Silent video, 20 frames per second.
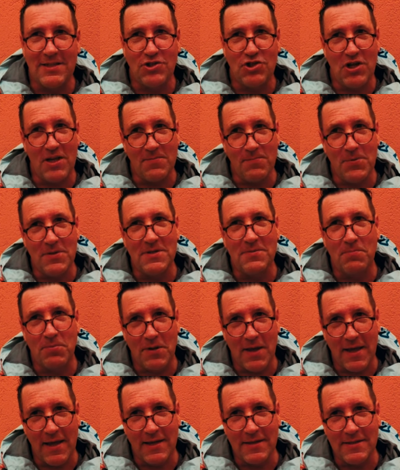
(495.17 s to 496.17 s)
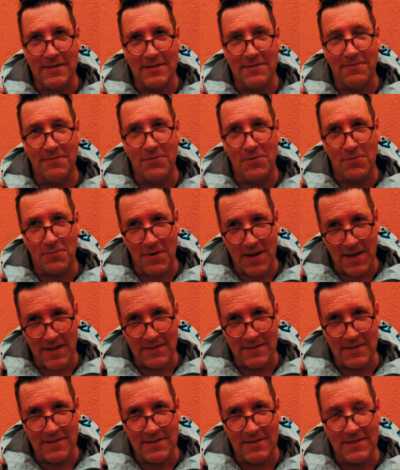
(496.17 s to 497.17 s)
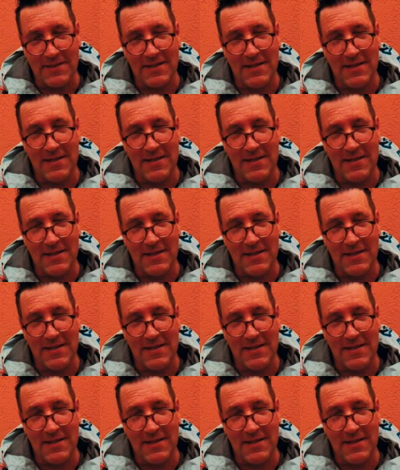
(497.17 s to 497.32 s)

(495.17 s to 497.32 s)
cheapest place for rent